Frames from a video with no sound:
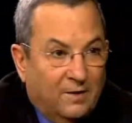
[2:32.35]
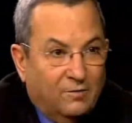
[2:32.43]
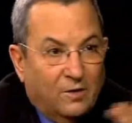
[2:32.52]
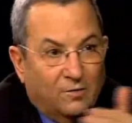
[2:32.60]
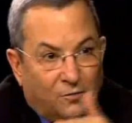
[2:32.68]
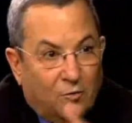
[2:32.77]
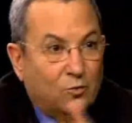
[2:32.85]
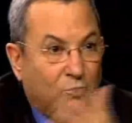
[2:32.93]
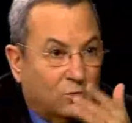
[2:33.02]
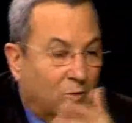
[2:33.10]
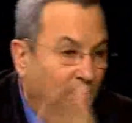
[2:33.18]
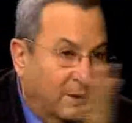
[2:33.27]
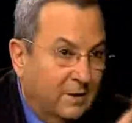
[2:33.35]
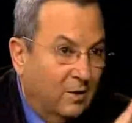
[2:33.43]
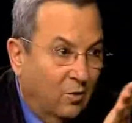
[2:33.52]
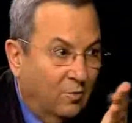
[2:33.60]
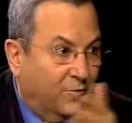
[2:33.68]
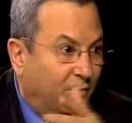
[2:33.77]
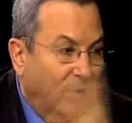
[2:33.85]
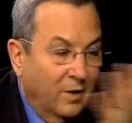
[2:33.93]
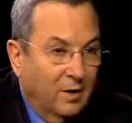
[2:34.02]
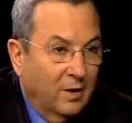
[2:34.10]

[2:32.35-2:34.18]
Livni, future leader of